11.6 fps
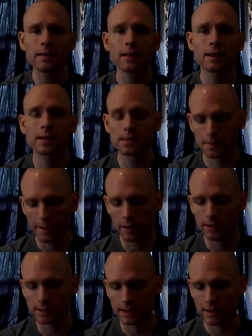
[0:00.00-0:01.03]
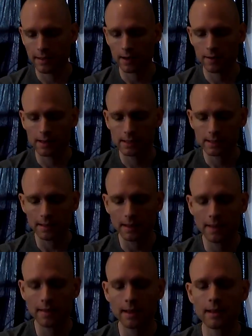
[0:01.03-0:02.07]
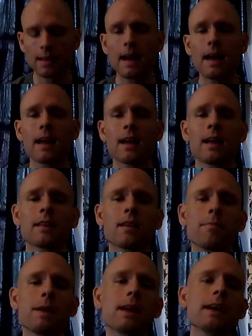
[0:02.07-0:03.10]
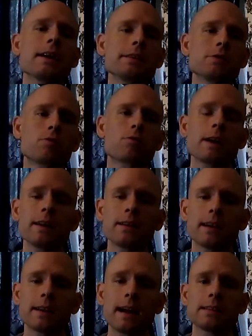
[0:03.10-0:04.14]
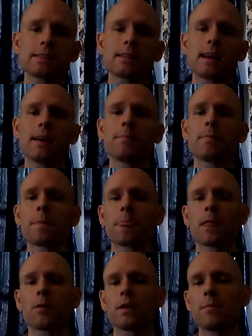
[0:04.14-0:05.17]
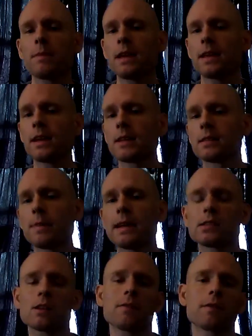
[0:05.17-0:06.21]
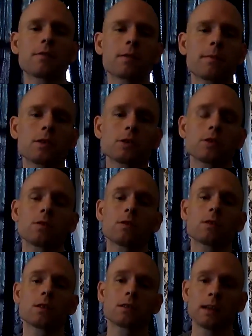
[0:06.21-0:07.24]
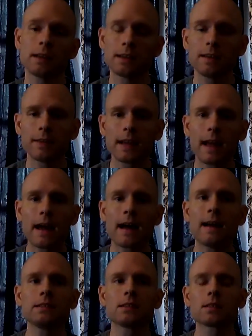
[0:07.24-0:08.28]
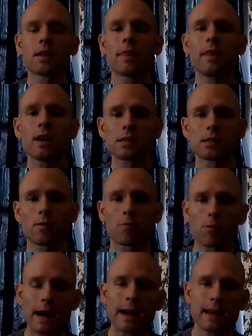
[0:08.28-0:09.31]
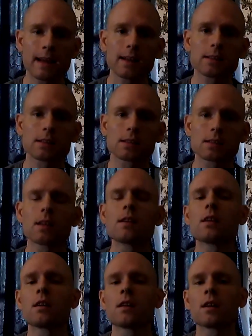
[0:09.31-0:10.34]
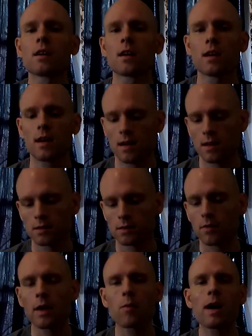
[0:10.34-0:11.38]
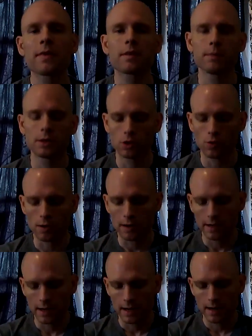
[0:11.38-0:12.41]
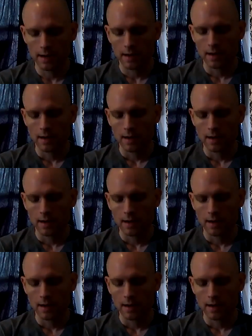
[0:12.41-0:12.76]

into the conspiracy theories that they think that the media is rigged against them, when the media is based off of commercial and TV ads, thus ratings, so they want the majority.